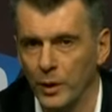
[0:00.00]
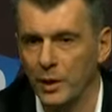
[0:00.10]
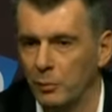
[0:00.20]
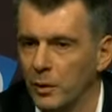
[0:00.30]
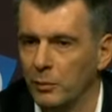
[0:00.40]
we
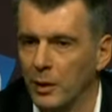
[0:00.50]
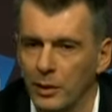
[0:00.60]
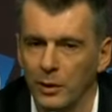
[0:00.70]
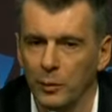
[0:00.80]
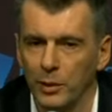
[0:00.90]
need maybe
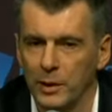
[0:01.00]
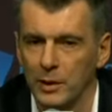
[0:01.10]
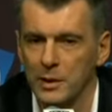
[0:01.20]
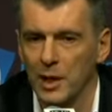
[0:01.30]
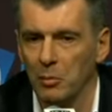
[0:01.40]
a little bit
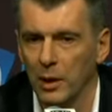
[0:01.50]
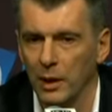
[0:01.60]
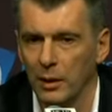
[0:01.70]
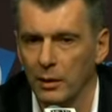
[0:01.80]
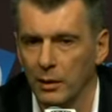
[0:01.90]
some
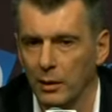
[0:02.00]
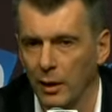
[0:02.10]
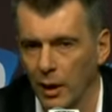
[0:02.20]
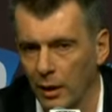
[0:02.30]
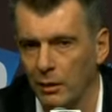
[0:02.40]
luck, uh,
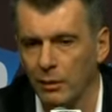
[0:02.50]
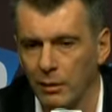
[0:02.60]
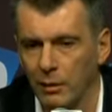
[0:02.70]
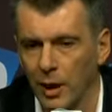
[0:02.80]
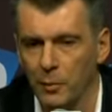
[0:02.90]
and
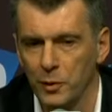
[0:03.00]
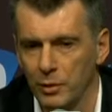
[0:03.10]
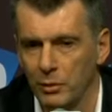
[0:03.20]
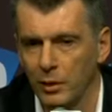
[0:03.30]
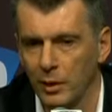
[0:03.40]
uh, I'm
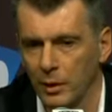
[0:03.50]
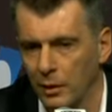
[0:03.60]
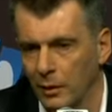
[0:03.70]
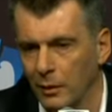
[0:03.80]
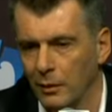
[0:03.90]
sure
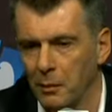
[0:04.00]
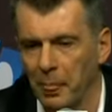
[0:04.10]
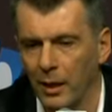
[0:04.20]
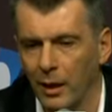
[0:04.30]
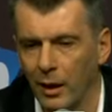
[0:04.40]

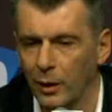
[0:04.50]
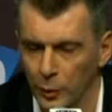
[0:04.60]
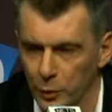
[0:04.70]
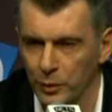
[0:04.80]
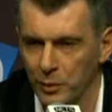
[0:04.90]
uh,
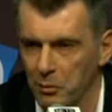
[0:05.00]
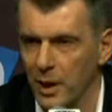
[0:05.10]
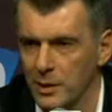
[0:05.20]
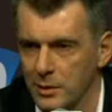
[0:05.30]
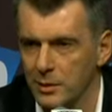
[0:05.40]
I'll do the
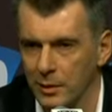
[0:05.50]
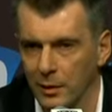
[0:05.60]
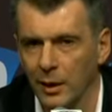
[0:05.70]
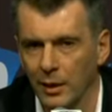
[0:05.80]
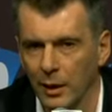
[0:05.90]
best
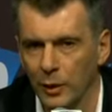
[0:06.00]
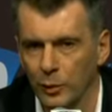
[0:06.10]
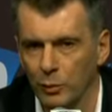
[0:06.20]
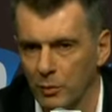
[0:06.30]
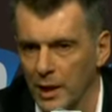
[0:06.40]
uh, and
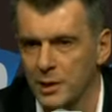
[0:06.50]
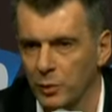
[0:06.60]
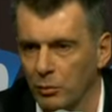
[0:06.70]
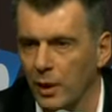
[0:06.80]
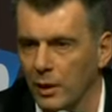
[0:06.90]
I'll do
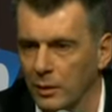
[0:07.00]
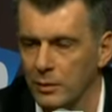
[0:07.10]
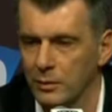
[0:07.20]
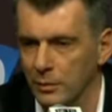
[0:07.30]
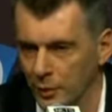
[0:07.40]
maximum I
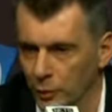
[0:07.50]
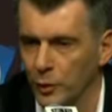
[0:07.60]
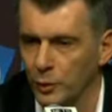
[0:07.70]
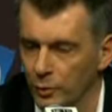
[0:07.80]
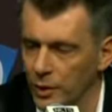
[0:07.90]
can do in
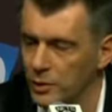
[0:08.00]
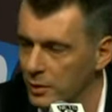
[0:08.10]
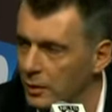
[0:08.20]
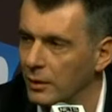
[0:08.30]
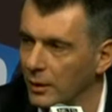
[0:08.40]
order to
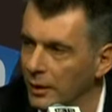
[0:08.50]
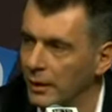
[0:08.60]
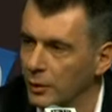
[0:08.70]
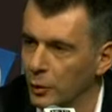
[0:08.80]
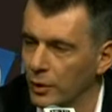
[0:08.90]
reach
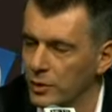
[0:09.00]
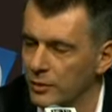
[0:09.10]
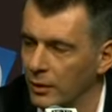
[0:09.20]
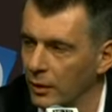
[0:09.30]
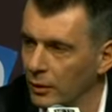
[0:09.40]
to
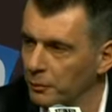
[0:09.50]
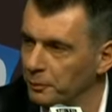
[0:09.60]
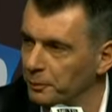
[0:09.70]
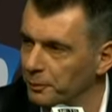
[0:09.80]
reach the goal.